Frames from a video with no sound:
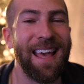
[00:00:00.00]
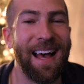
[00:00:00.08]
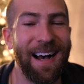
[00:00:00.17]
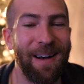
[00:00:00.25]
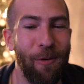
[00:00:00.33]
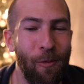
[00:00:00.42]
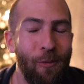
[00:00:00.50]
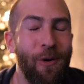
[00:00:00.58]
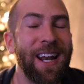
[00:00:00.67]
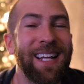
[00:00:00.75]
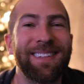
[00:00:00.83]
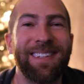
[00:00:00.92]

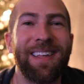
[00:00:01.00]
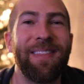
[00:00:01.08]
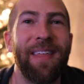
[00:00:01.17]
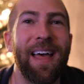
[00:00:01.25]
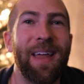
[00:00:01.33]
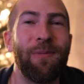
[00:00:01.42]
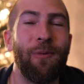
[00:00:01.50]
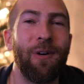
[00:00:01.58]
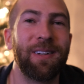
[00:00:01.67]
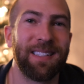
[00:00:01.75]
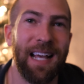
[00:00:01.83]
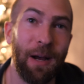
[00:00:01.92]
What I did then
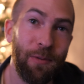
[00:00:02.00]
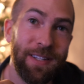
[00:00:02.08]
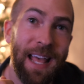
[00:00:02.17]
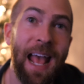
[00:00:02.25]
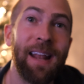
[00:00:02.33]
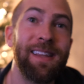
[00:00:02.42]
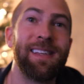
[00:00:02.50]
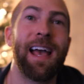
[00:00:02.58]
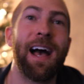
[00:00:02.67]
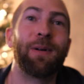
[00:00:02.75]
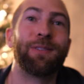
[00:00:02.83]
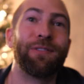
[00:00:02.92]
was I was handing
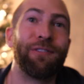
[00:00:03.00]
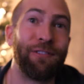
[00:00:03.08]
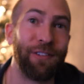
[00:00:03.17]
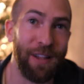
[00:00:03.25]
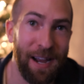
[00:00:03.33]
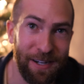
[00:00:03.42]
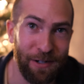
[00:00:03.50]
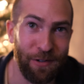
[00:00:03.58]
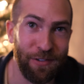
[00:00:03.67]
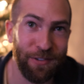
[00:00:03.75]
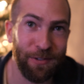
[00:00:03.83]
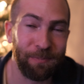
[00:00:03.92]
out
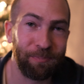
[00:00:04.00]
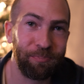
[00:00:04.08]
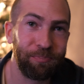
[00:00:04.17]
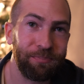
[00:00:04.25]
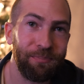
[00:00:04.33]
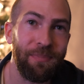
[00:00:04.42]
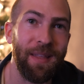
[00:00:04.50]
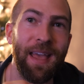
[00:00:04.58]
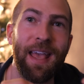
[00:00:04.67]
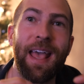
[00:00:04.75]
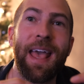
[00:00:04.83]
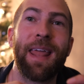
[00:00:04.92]
flyers,
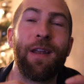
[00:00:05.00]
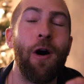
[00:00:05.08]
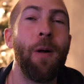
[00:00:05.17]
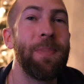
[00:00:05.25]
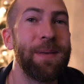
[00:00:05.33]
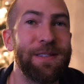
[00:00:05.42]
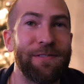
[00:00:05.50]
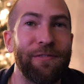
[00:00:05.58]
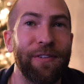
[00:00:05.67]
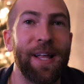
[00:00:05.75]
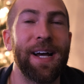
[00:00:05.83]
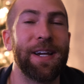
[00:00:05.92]
and on these
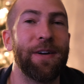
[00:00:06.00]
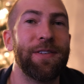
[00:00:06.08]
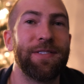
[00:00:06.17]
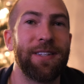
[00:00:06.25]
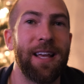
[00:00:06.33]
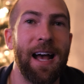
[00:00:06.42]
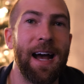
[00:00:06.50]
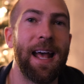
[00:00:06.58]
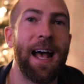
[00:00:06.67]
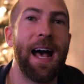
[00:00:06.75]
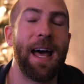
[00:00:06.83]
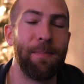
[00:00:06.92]
flyers I
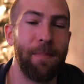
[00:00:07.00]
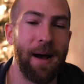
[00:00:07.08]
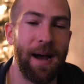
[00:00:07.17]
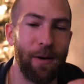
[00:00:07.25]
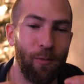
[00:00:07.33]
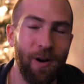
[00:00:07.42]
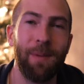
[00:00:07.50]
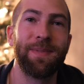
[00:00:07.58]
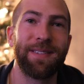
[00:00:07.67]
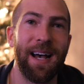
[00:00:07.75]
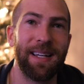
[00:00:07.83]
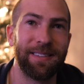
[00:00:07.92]
had my
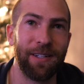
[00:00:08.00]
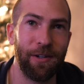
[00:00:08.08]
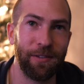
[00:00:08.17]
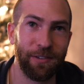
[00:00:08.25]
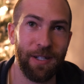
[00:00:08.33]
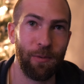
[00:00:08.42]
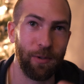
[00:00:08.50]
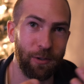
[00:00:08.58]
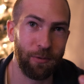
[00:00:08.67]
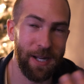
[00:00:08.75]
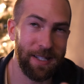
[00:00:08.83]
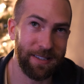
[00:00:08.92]
website on. So I would
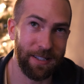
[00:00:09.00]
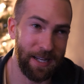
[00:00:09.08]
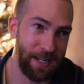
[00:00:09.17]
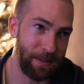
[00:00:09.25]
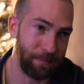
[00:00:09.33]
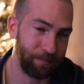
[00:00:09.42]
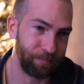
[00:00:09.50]
create a